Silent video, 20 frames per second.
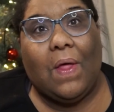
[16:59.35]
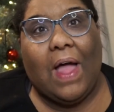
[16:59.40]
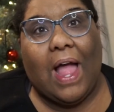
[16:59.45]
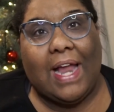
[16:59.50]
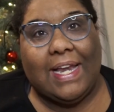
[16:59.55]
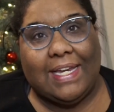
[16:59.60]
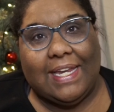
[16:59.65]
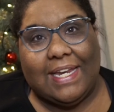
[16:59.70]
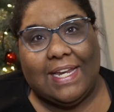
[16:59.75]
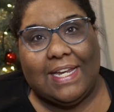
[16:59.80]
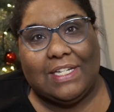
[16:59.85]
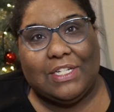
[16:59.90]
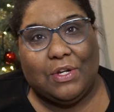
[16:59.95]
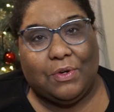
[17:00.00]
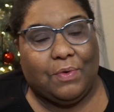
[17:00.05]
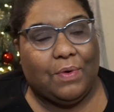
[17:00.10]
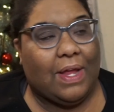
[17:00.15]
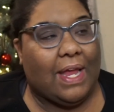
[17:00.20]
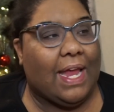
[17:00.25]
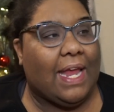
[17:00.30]
I needed
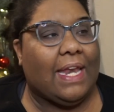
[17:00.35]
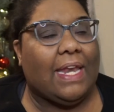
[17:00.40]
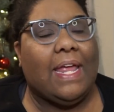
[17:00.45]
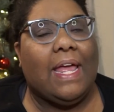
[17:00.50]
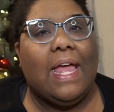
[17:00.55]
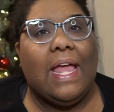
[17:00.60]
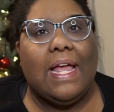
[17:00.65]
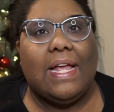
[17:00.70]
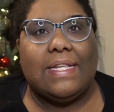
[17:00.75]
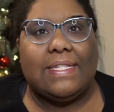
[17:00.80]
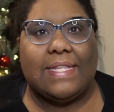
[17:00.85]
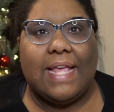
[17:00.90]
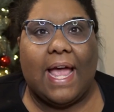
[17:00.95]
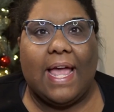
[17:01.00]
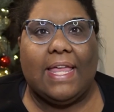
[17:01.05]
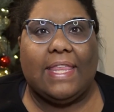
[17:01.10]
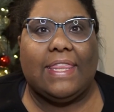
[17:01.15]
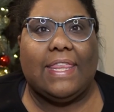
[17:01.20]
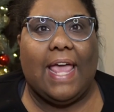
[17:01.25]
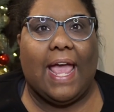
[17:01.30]
to read
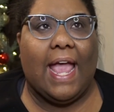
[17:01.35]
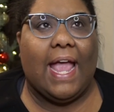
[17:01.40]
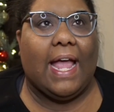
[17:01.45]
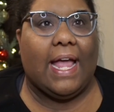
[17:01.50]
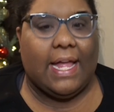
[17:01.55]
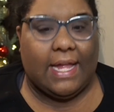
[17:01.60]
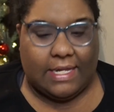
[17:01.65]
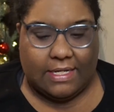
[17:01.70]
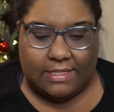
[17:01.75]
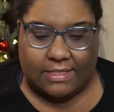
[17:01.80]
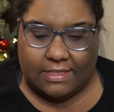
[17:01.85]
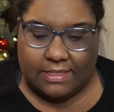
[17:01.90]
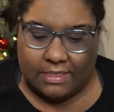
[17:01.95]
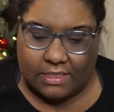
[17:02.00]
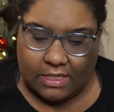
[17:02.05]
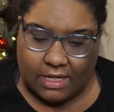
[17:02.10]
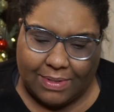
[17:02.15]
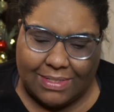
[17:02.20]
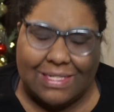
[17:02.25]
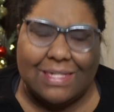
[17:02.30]
Scythe
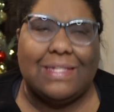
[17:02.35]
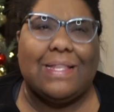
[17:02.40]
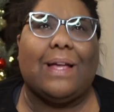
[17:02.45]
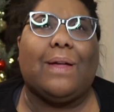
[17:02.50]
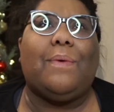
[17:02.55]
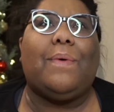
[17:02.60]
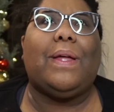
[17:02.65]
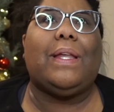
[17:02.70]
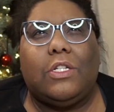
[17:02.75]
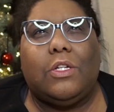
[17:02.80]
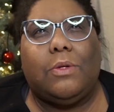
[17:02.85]
and what's the second one?